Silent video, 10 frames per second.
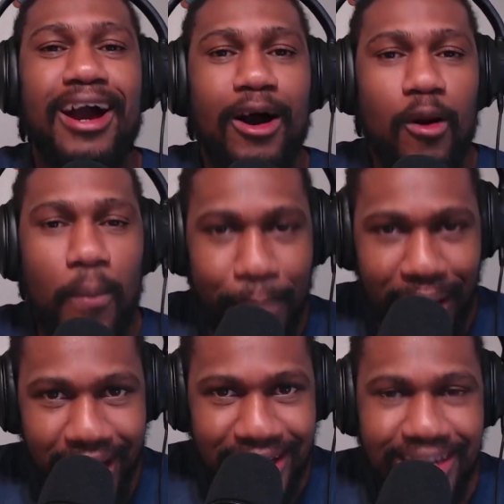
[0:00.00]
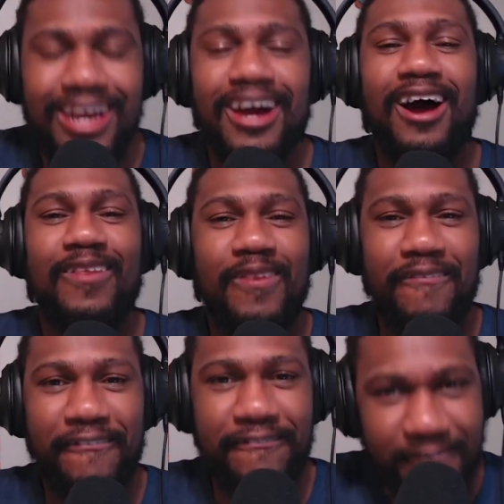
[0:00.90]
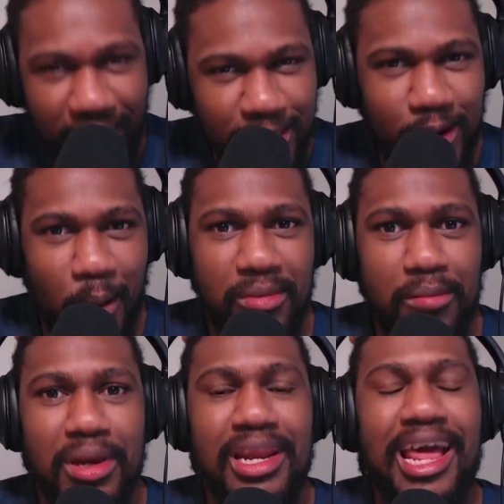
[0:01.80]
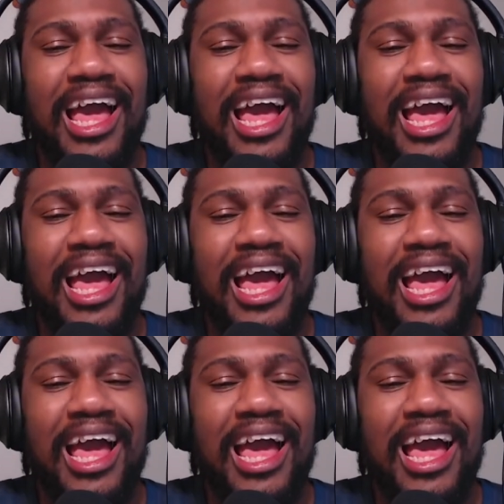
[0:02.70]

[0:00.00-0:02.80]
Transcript: obeyed the fourth commandment